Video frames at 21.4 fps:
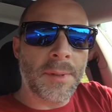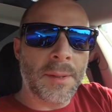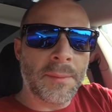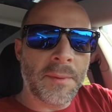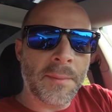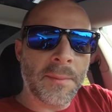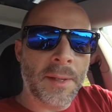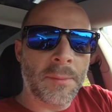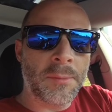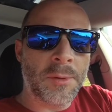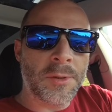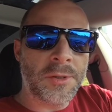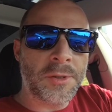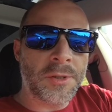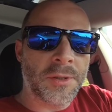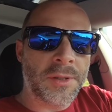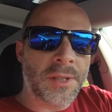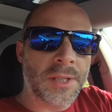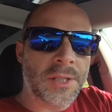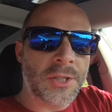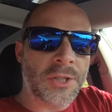maybe my
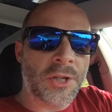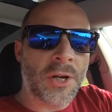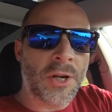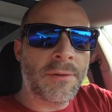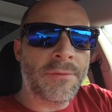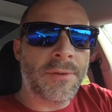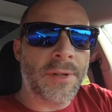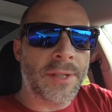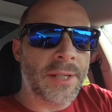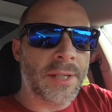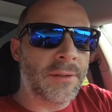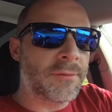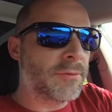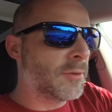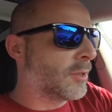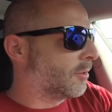Bluetooth isn't off on that